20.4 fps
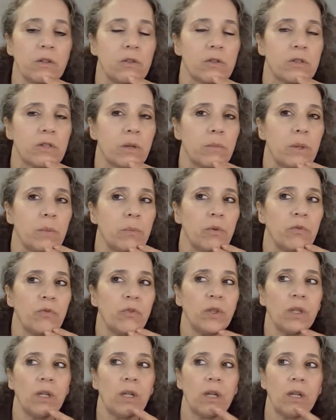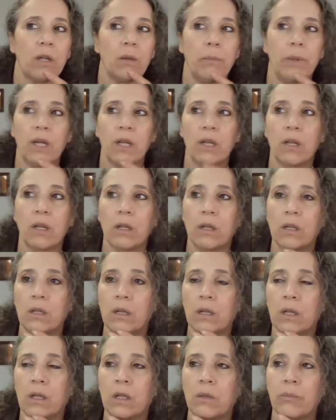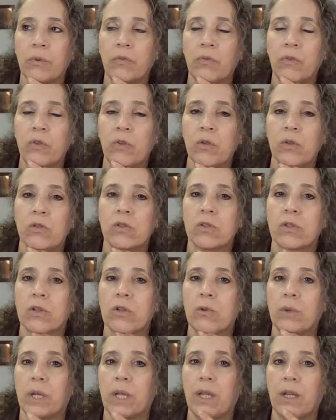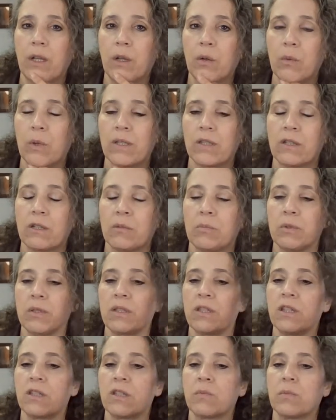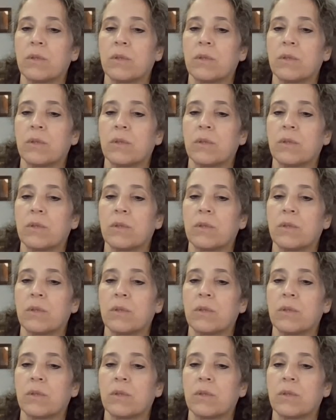I remember feeling kind of bad a few years ago when I had to raise it up to 6,